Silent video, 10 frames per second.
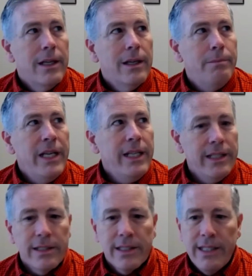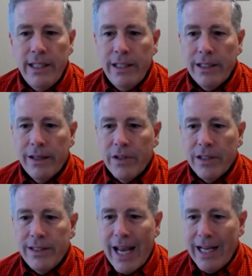immediacy of the
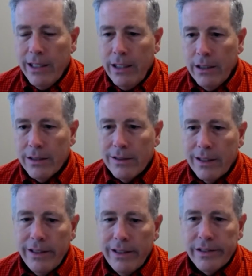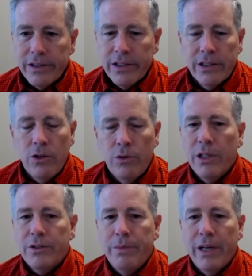data is so
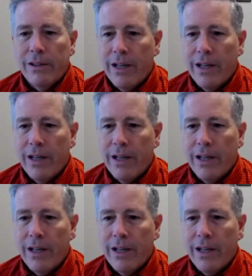much better.